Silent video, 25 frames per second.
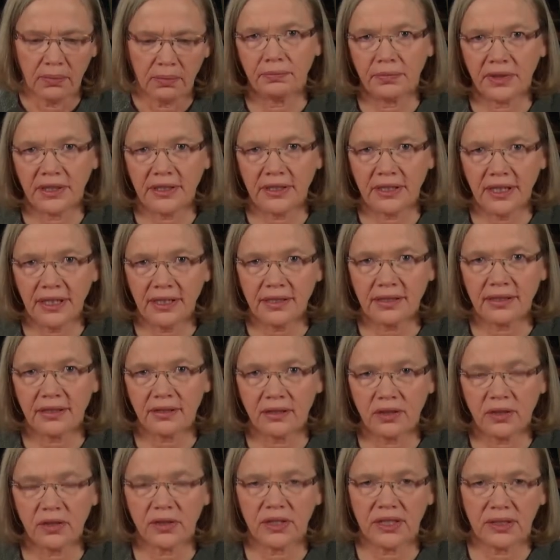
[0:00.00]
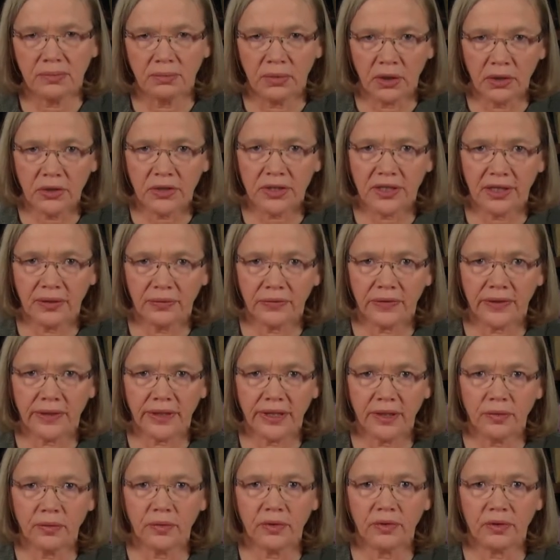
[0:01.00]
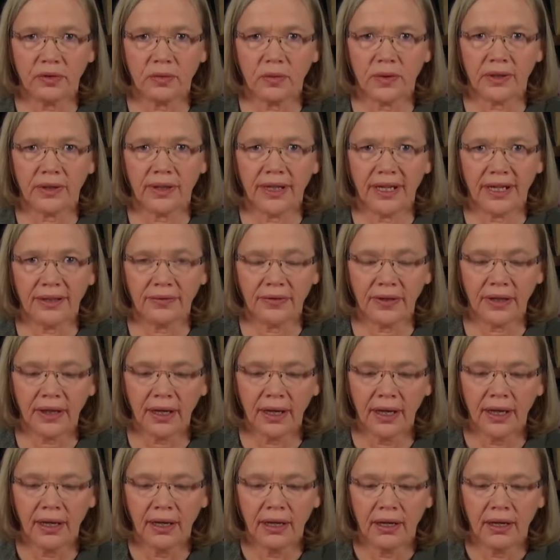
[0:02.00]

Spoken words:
But yes, it is most definitely worthwhile having.